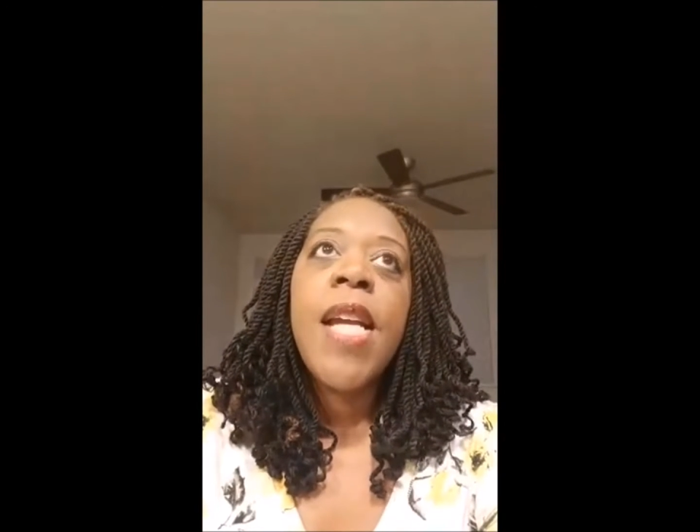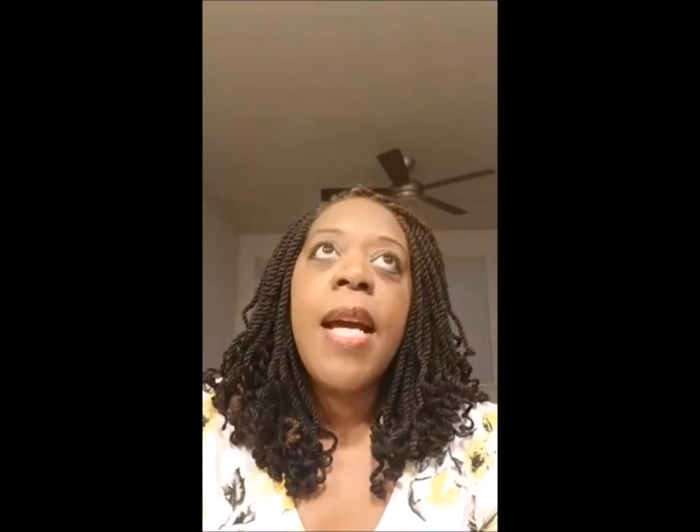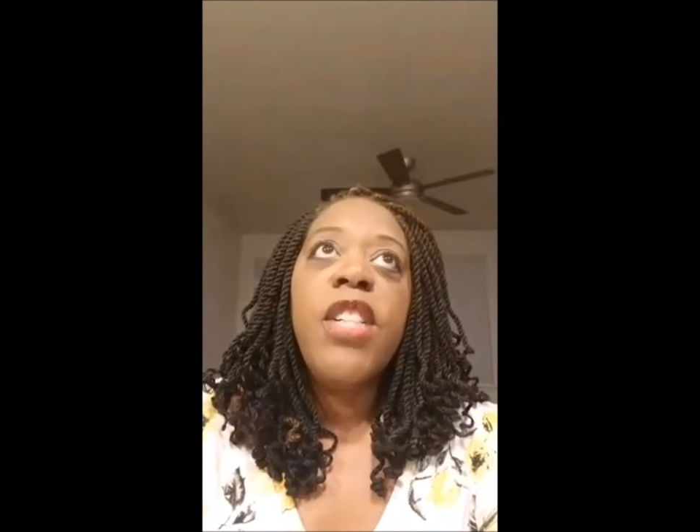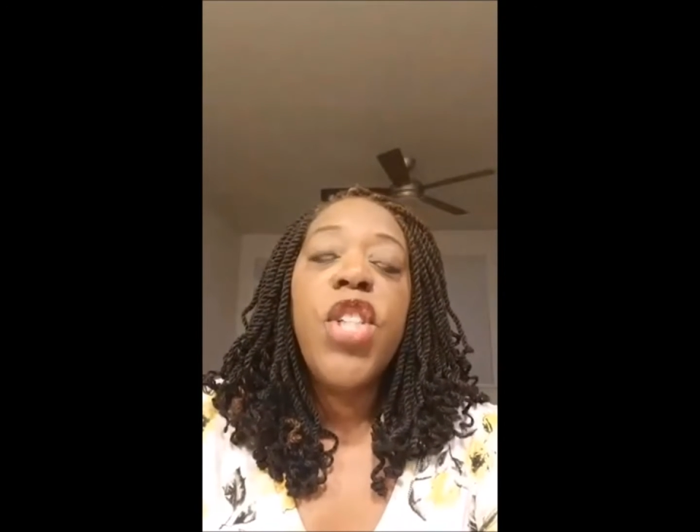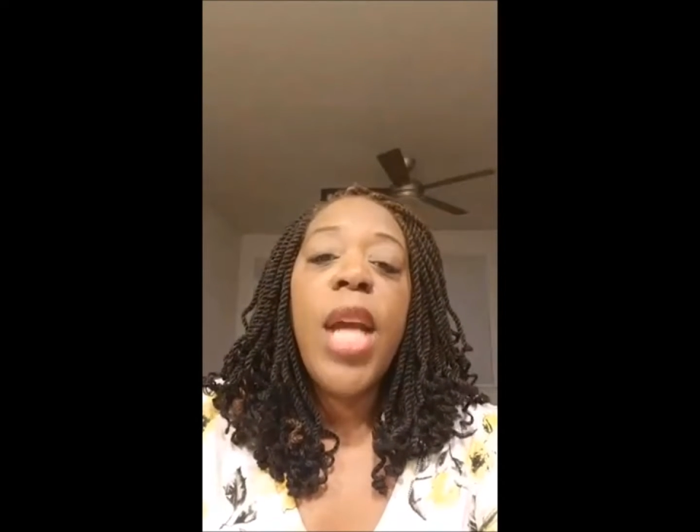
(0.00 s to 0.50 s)

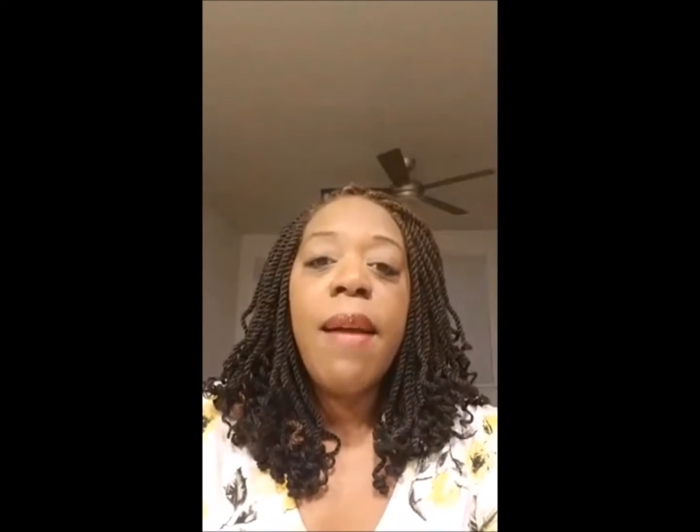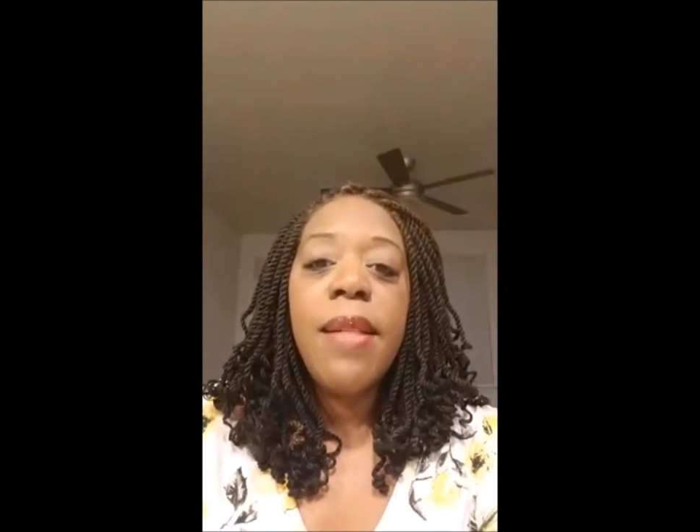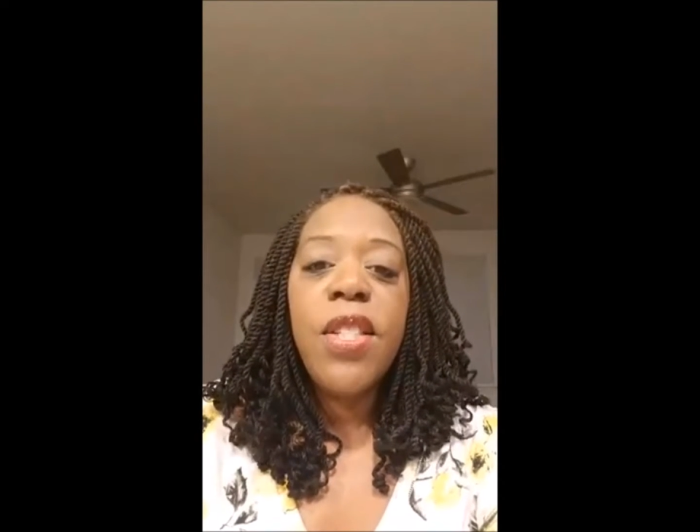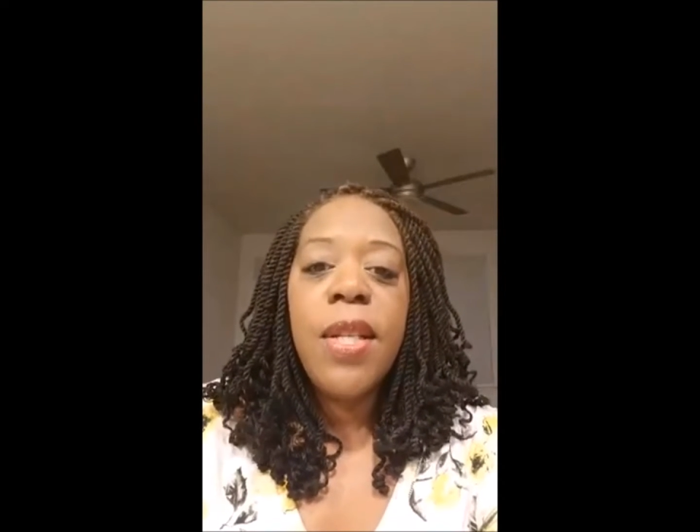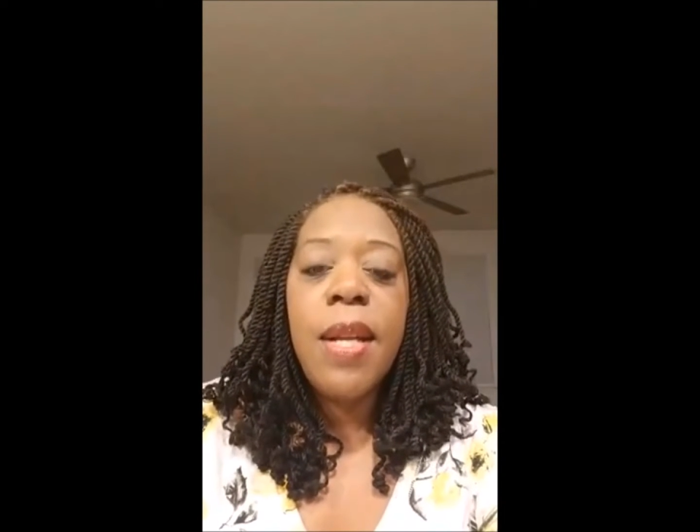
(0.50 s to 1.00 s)
kind of
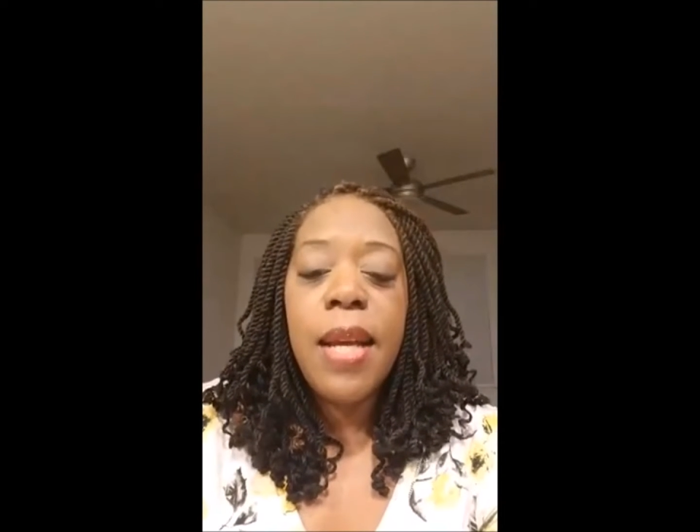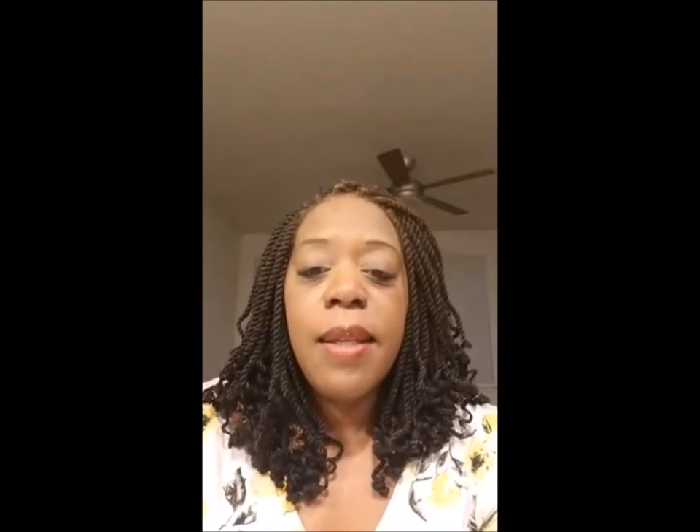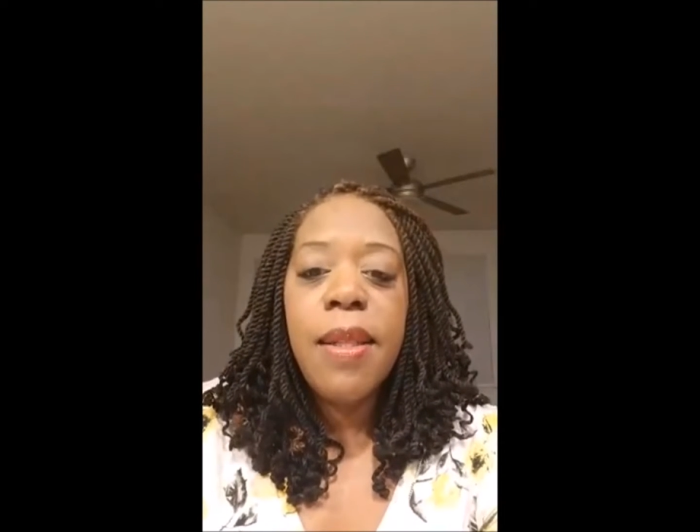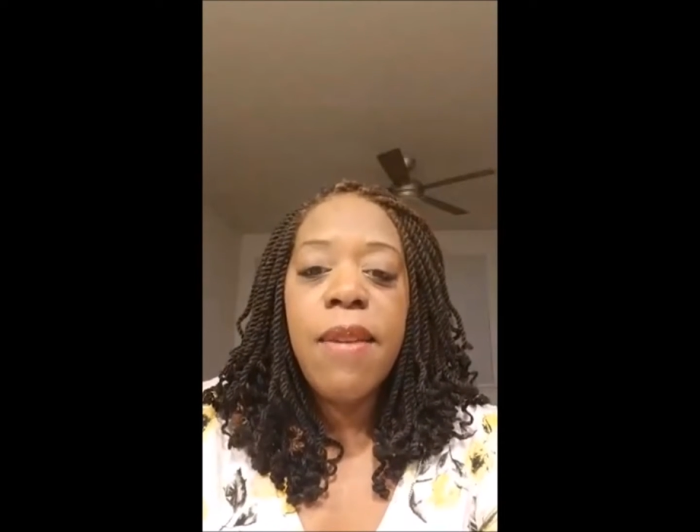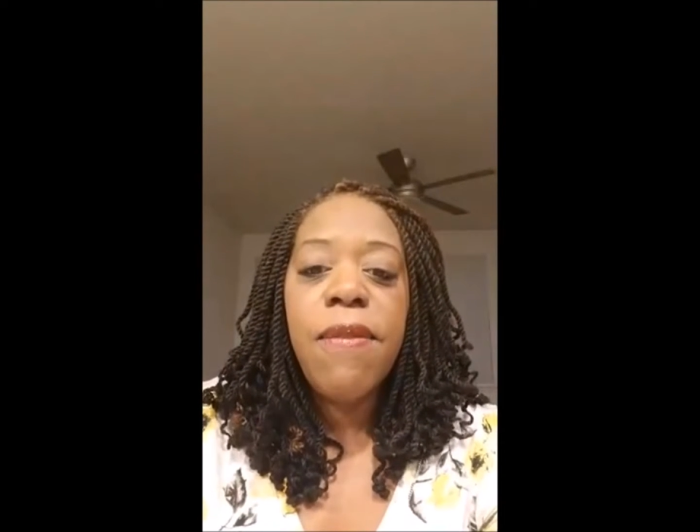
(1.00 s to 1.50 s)
challenge the
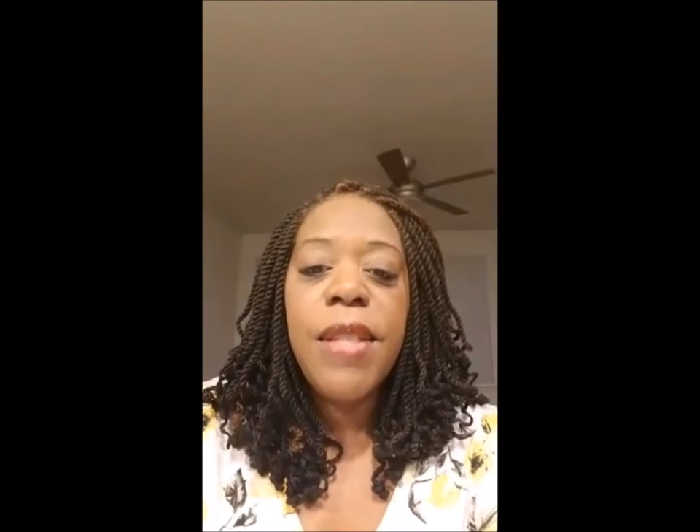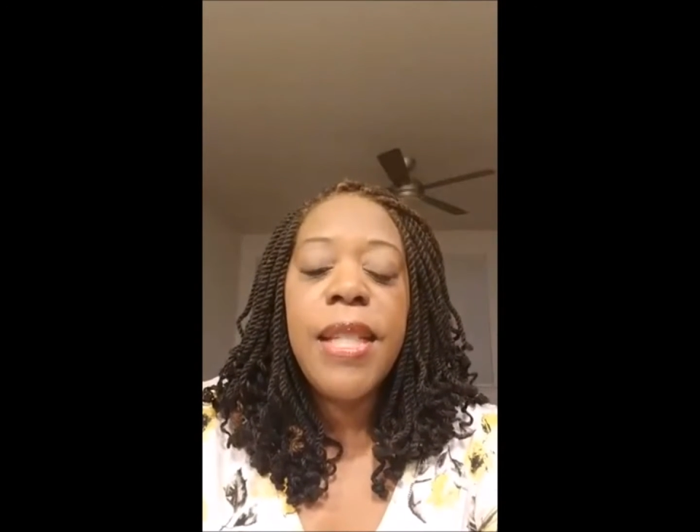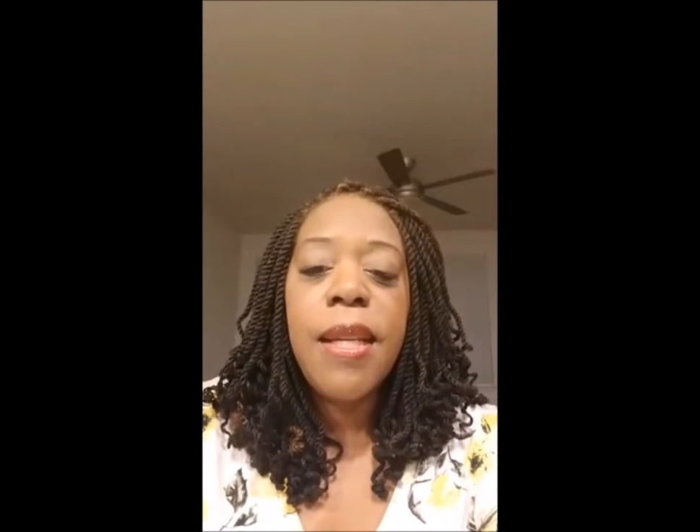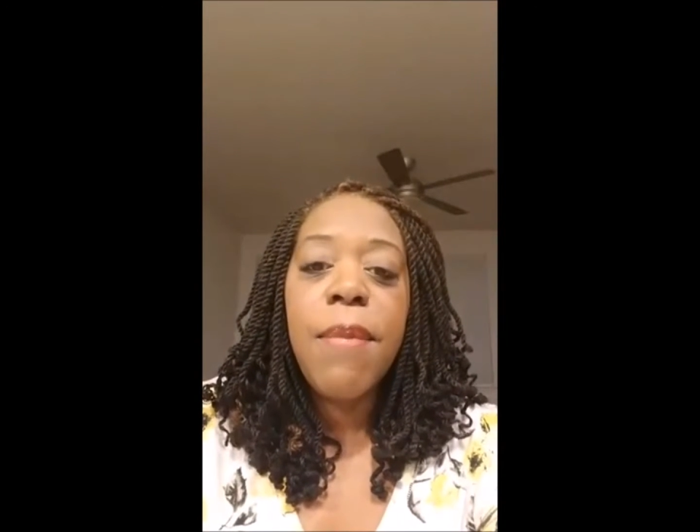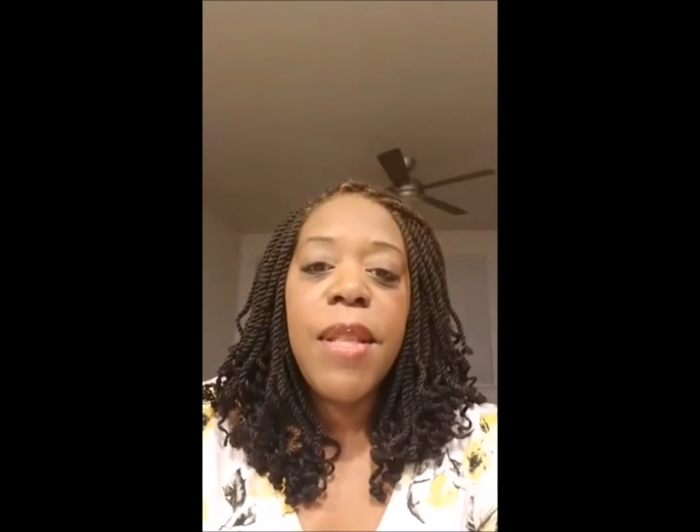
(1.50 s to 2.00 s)
negative
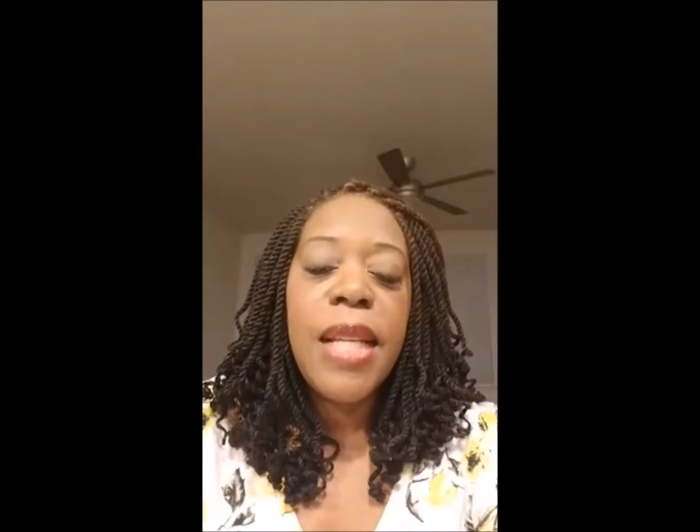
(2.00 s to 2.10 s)
stigma